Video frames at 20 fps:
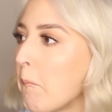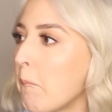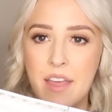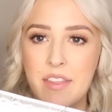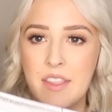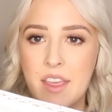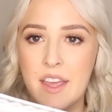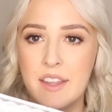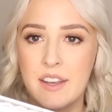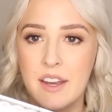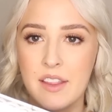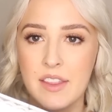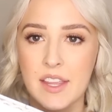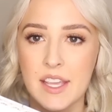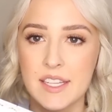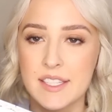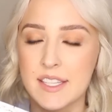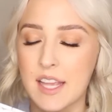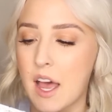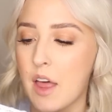And then
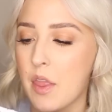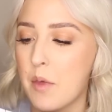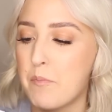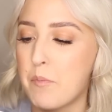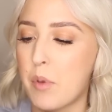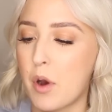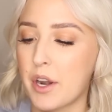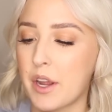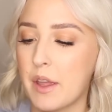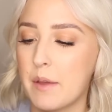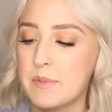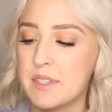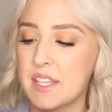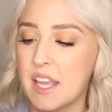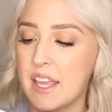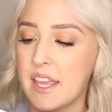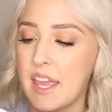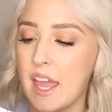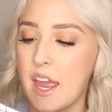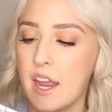these are the bottoms.
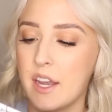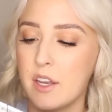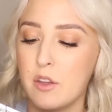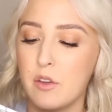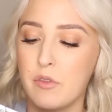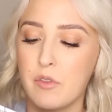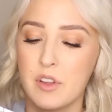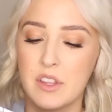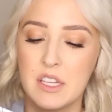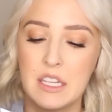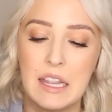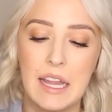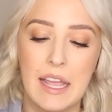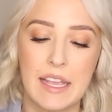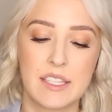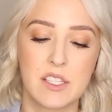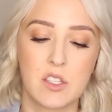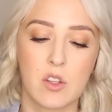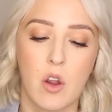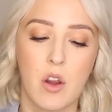Again, you've got the
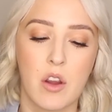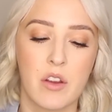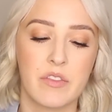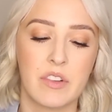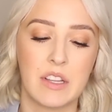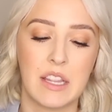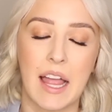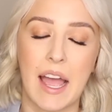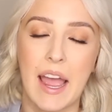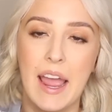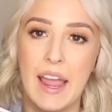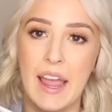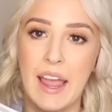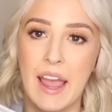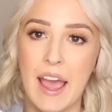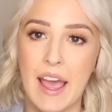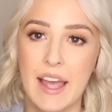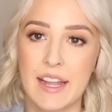lace overlay